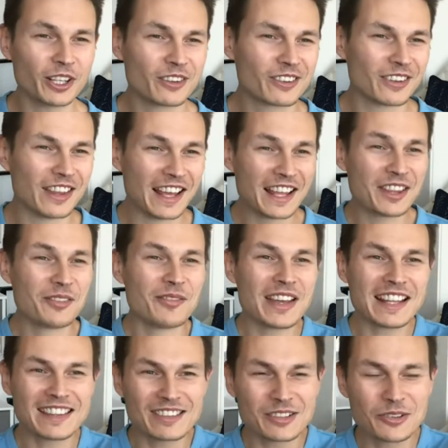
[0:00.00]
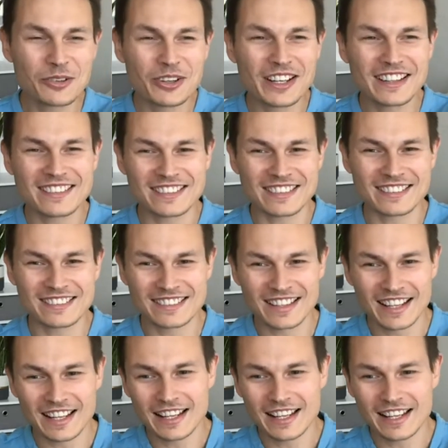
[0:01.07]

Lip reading: So they're the main 2 reasons.